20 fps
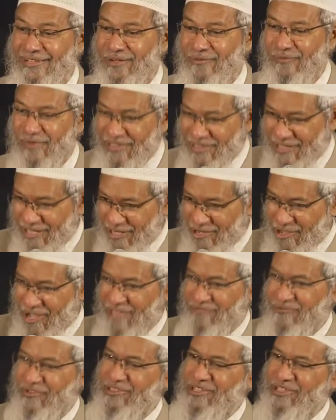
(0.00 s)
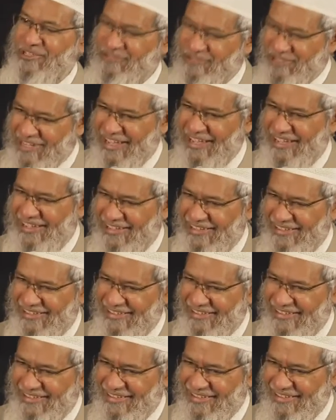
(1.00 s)
1/3 you ask for this dunya,
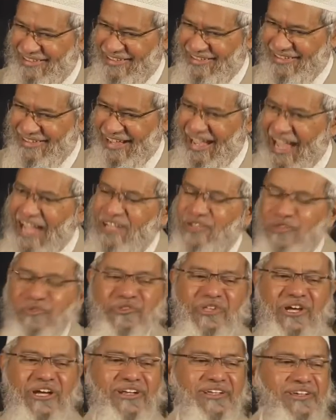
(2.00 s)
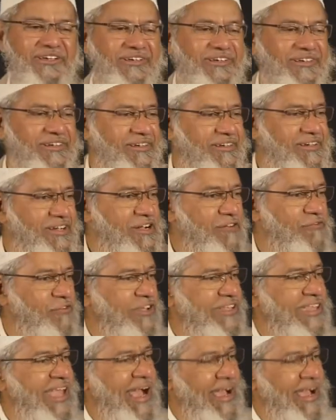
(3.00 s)
and 2/3 for the